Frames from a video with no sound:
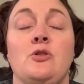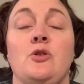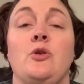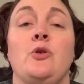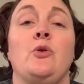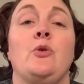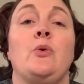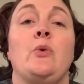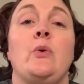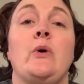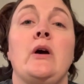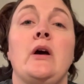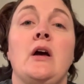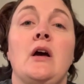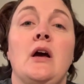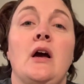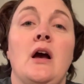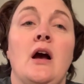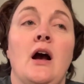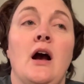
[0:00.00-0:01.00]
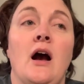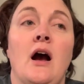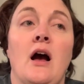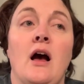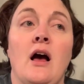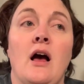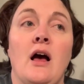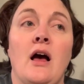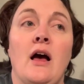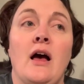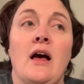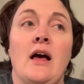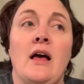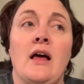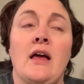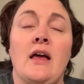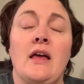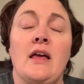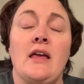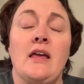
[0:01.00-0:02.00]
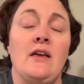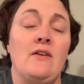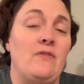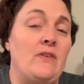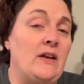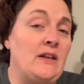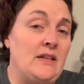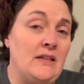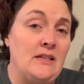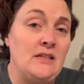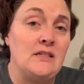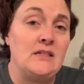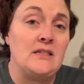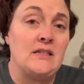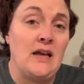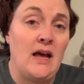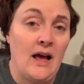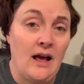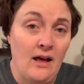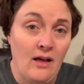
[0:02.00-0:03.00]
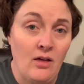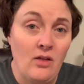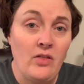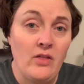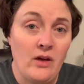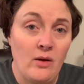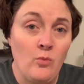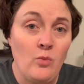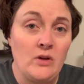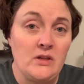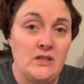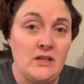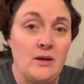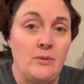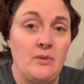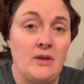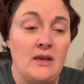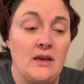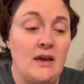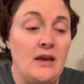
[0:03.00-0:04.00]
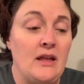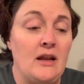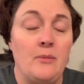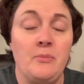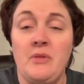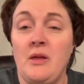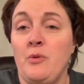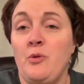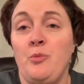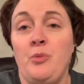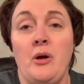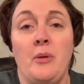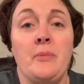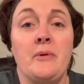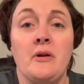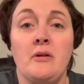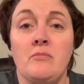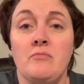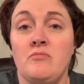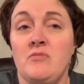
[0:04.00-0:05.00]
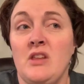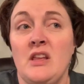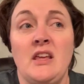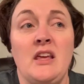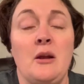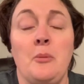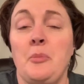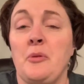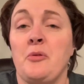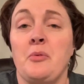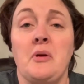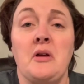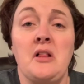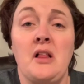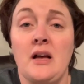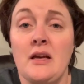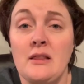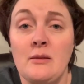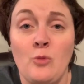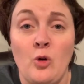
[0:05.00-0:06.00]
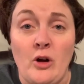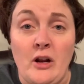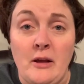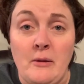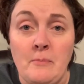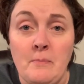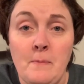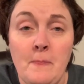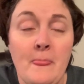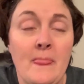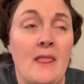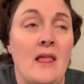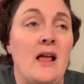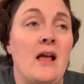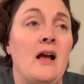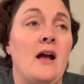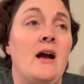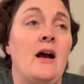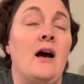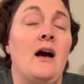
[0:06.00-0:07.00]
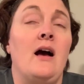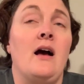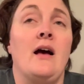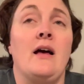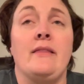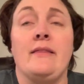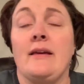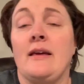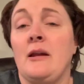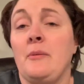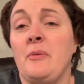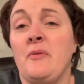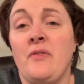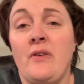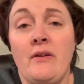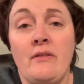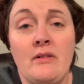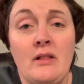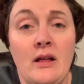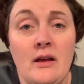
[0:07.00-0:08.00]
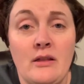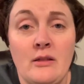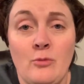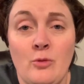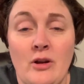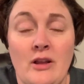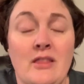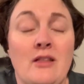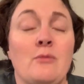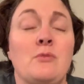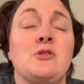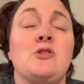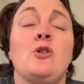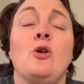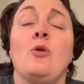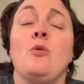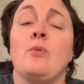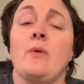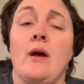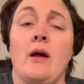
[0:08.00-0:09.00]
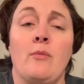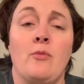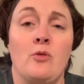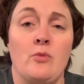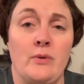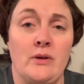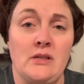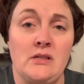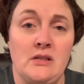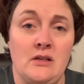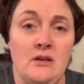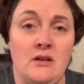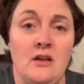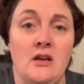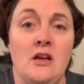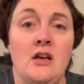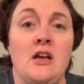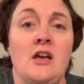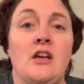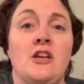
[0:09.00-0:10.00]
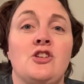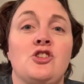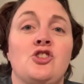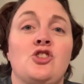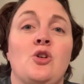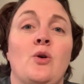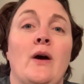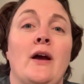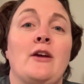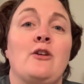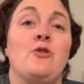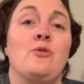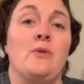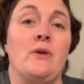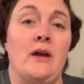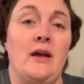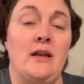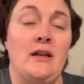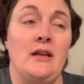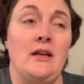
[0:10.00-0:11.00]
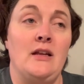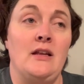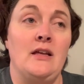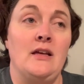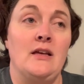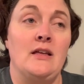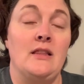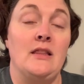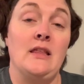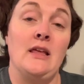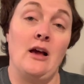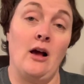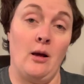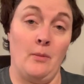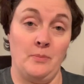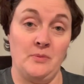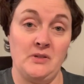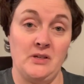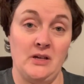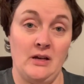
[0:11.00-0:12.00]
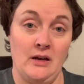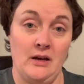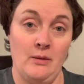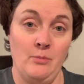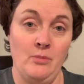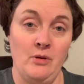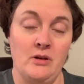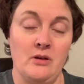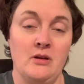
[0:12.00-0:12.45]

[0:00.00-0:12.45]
who, if I didn't tell them what time they could get up, they would be up at, they'd get up at 3 o'clock in the morning. They get up at 5 o'clock in the morning. There was no rhyme or reason. So I created the up time